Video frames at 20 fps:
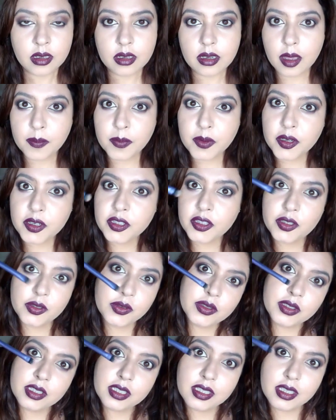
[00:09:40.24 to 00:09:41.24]
Now I'm going to
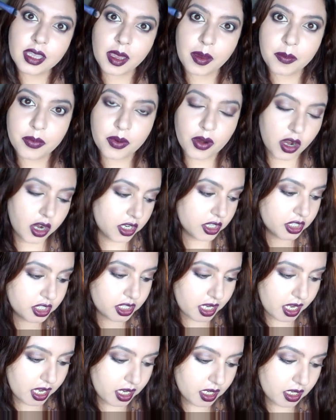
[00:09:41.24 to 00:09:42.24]
use the same brush
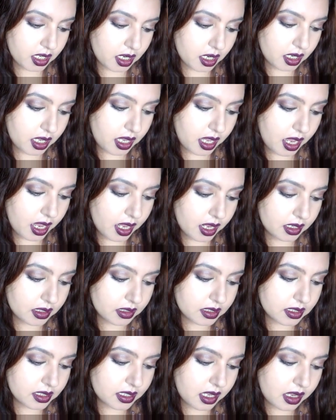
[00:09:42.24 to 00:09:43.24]
and again
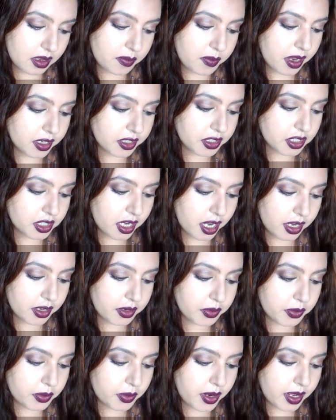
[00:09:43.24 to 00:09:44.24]
the same
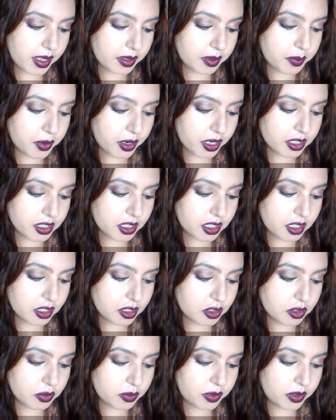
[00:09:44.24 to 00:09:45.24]
eyeshadow, and the brush
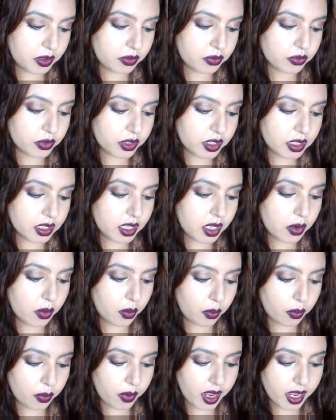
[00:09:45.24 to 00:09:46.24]
needs to be really
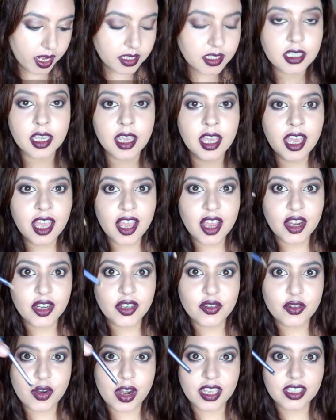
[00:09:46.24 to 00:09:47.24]
wet,
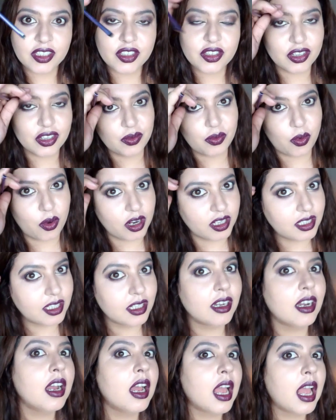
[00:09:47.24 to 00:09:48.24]
drenched in
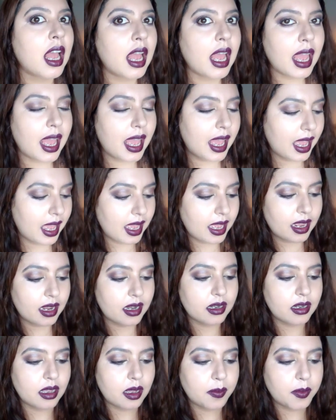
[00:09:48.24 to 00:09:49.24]
water,
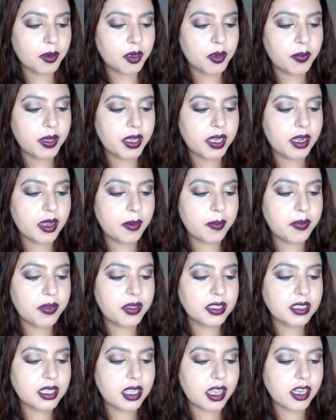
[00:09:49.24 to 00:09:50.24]
and I'm going to pick up
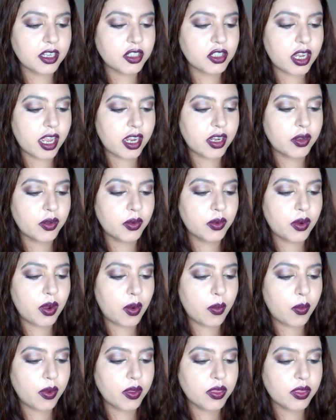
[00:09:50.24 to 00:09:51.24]
this
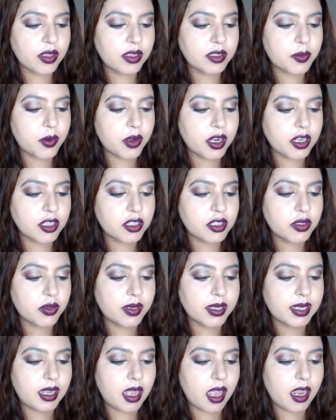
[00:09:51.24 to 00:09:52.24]
eyeshadow with this brush so
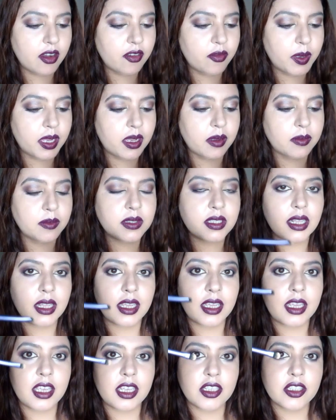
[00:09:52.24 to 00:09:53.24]
it kind of becomes
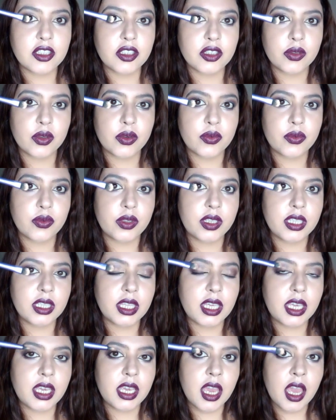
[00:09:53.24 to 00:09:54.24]
like into a
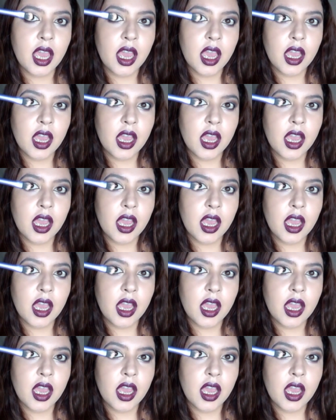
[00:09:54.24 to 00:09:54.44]
really